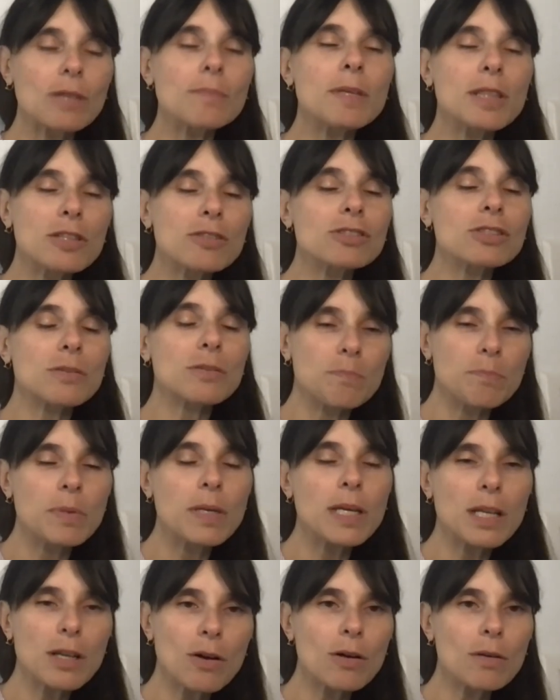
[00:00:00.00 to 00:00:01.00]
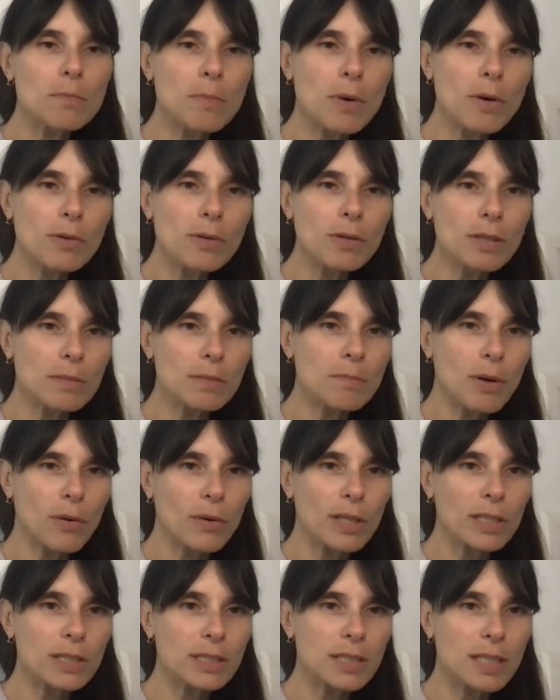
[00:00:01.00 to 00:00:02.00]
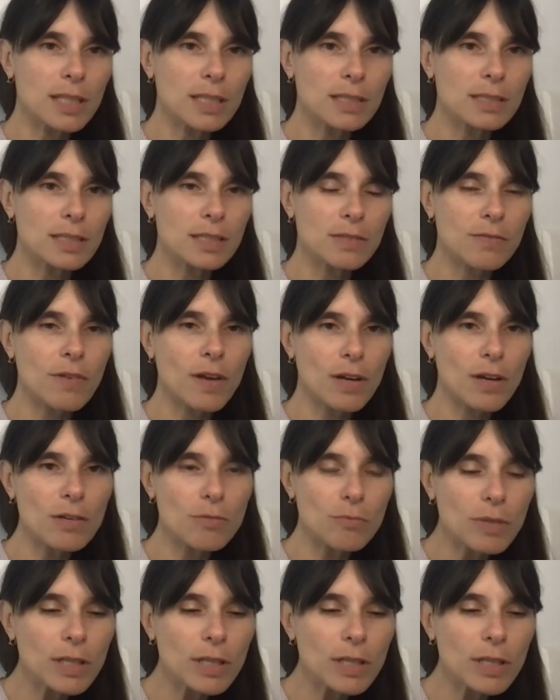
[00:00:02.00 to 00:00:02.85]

I mean, there's a big hormonal component to this. It's very